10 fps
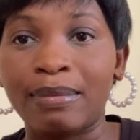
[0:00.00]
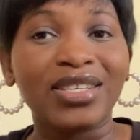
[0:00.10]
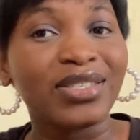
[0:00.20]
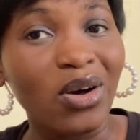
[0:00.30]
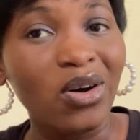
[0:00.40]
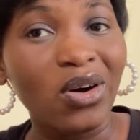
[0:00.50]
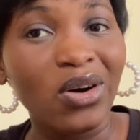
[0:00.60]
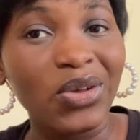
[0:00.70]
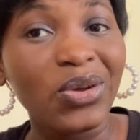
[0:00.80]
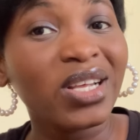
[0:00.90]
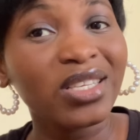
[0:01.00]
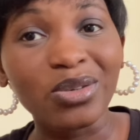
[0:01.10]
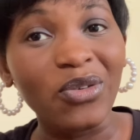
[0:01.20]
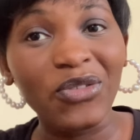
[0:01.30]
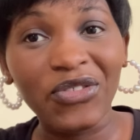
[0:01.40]
So you need
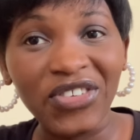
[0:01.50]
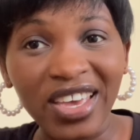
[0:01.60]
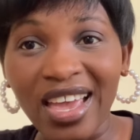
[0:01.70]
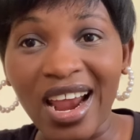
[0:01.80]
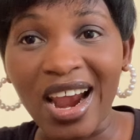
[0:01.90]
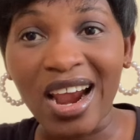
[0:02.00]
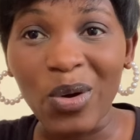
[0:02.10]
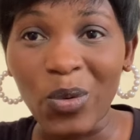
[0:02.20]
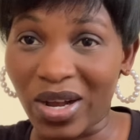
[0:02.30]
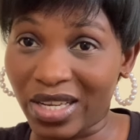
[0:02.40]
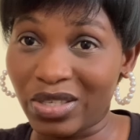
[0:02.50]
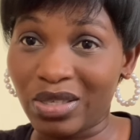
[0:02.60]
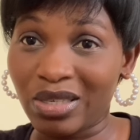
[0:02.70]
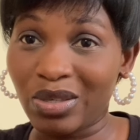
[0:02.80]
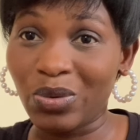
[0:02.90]
to configure
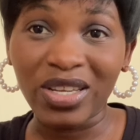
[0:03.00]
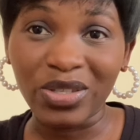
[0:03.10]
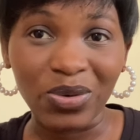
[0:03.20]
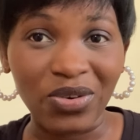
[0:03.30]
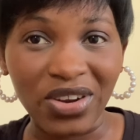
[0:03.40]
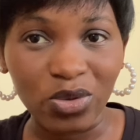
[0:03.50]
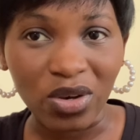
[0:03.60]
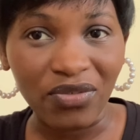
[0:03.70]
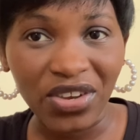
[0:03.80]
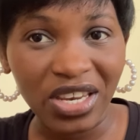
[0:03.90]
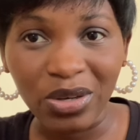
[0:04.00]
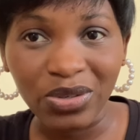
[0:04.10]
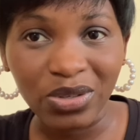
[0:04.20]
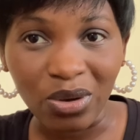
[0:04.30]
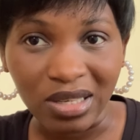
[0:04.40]
what you want to create your
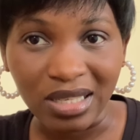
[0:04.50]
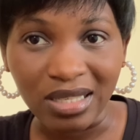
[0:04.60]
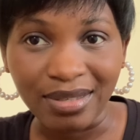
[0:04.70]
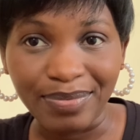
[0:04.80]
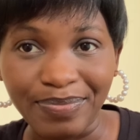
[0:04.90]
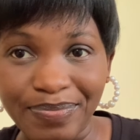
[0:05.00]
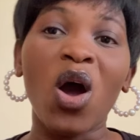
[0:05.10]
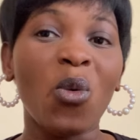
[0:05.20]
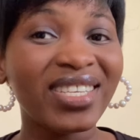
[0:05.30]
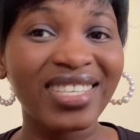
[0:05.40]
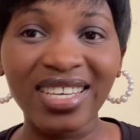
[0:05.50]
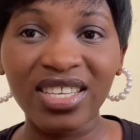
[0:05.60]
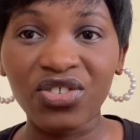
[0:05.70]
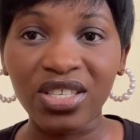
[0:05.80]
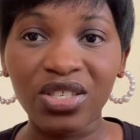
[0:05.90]
videos on, what
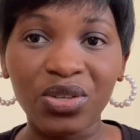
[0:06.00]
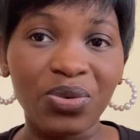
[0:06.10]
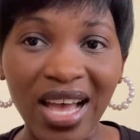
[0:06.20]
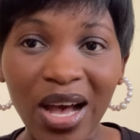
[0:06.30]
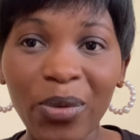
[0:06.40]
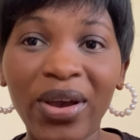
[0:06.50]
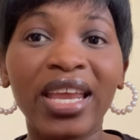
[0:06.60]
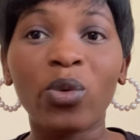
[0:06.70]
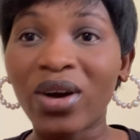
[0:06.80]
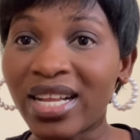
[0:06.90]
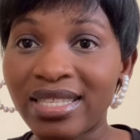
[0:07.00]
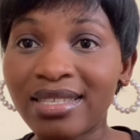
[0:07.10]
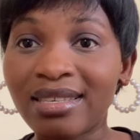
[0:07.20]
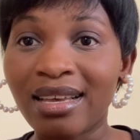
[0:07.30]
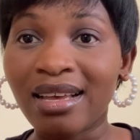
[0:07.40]
interests you now, and what
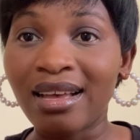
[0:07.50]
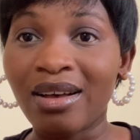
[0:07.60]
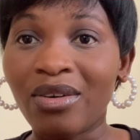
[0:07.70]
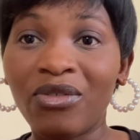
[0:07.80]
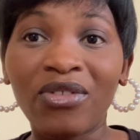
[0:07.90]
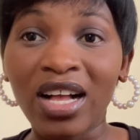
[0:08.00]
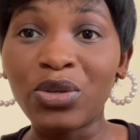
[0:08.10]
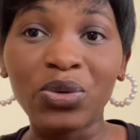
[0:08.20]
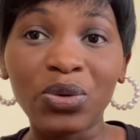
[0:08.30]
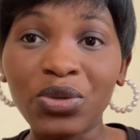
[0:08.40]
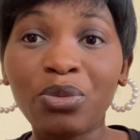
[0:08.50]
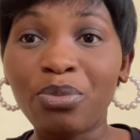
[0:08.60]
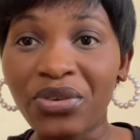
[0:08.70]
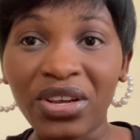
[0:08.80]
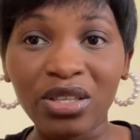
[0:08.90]
value could you
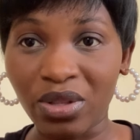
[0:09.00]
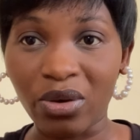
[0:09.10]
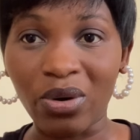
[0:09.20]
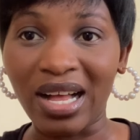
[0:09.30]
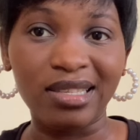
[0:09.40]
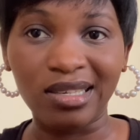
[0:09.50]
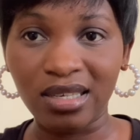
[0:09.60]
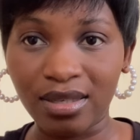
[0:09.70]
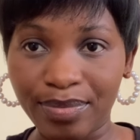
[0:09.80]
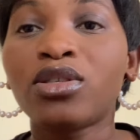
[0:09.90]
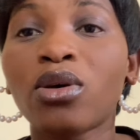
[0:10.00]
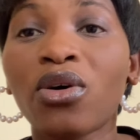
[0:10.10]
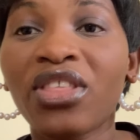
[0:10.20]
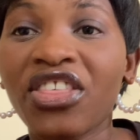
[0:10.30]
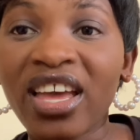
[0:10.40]
bring to the world.
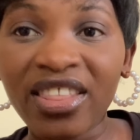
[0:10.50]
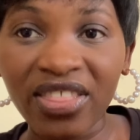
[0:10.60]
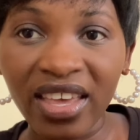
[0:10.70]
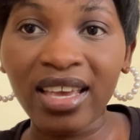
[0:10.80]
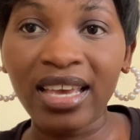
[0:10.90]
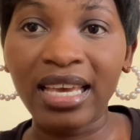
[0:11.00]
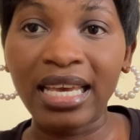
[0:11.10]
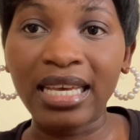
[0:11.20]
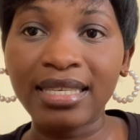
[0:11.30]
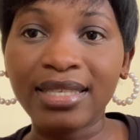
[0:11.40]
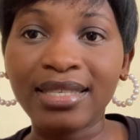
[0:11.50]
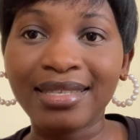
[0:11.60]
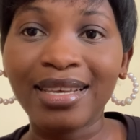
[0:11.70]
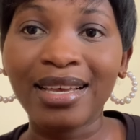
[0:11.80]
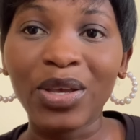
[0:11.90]
So the third thing
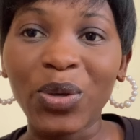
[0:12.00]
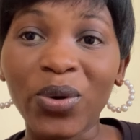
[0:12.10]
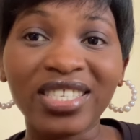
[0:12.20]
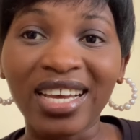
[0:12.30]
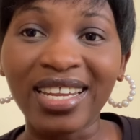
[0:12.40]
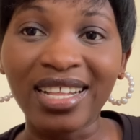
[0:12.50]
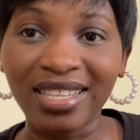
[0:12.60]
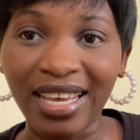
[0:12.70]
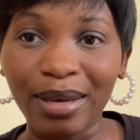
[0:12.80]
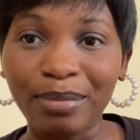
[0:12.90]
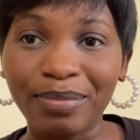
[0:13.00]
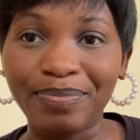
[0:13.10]
is your channel name.